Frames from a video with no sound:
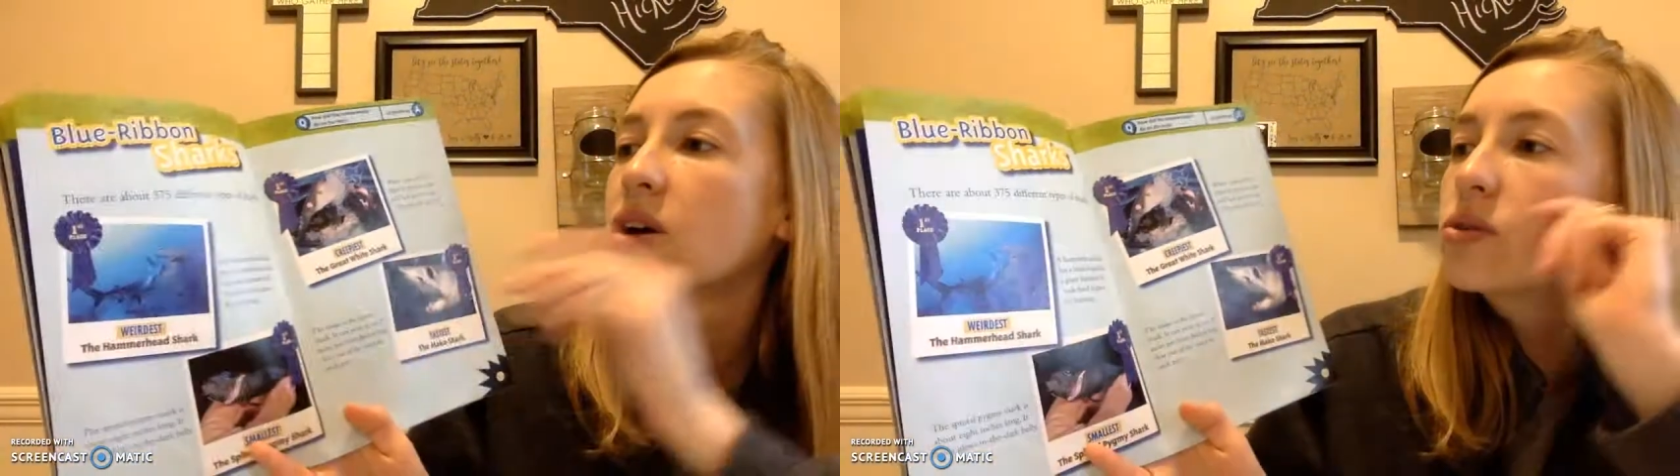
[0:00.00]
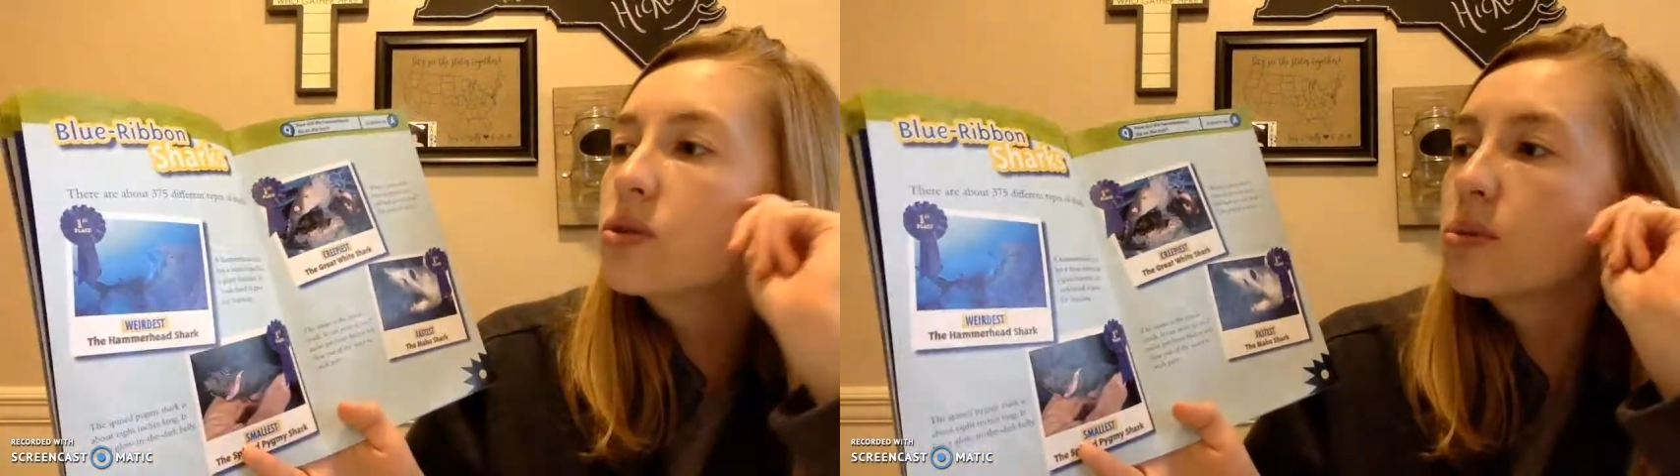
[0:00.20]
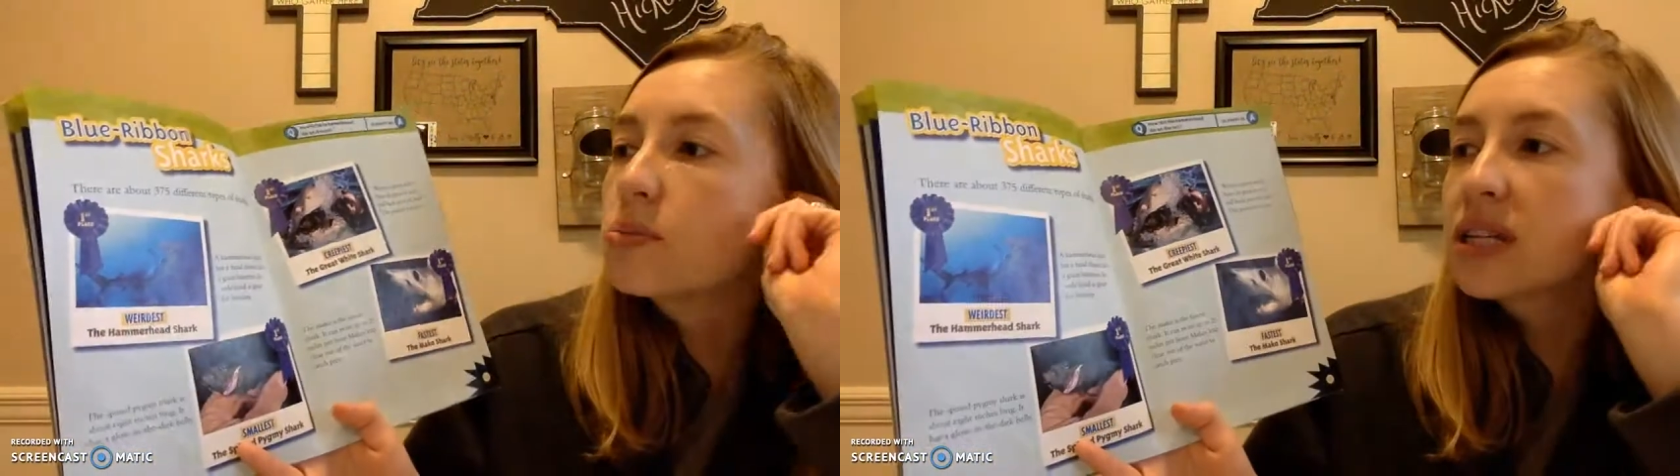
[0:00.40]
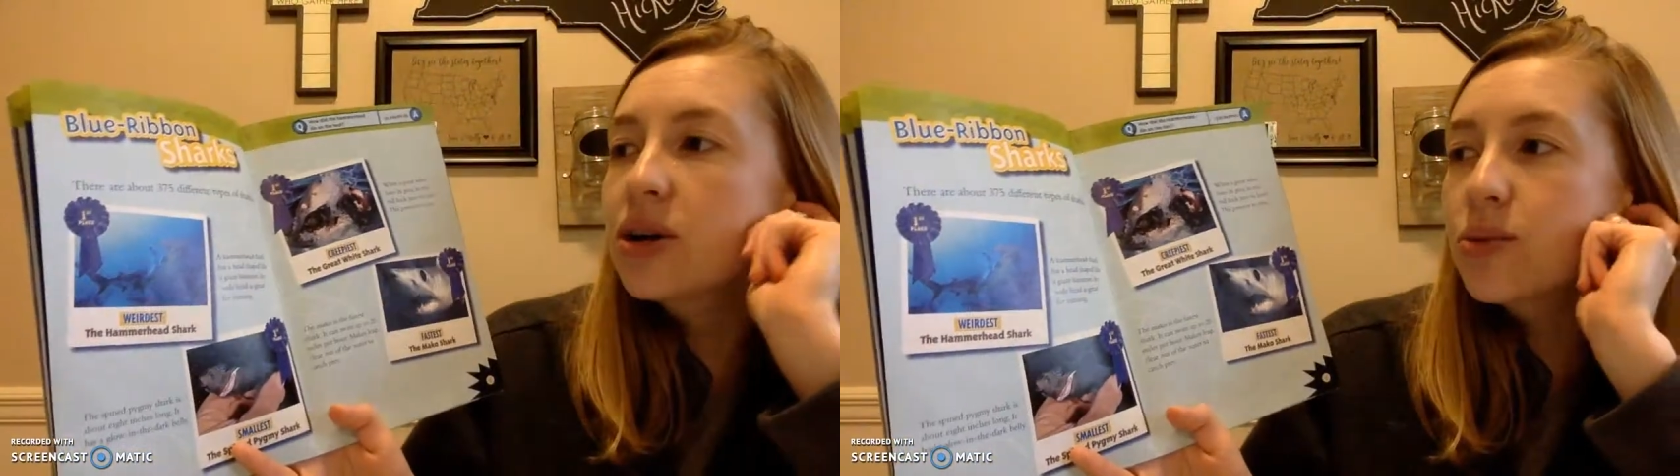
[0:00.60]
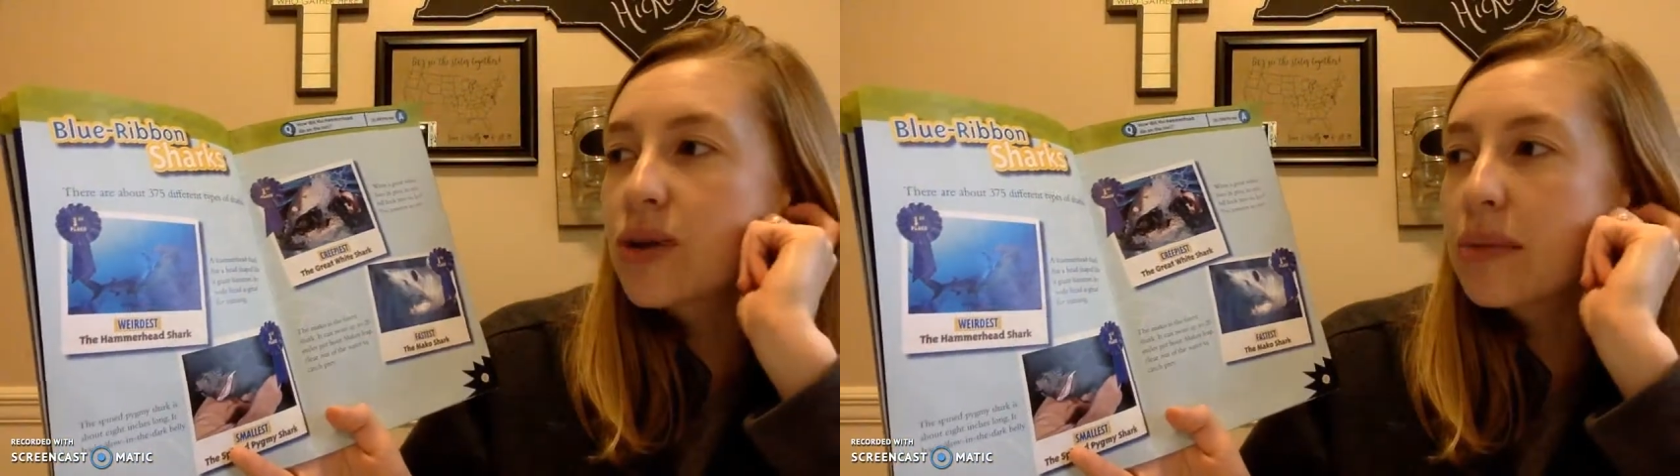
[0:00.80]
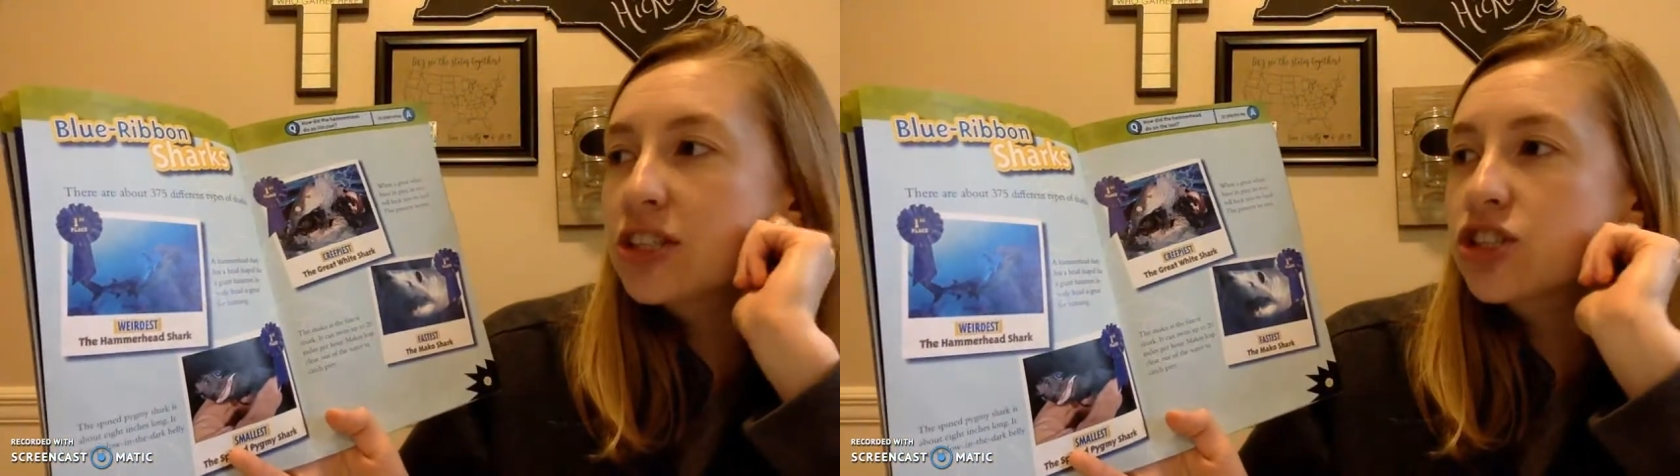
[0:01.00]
Ooh, blue ribbon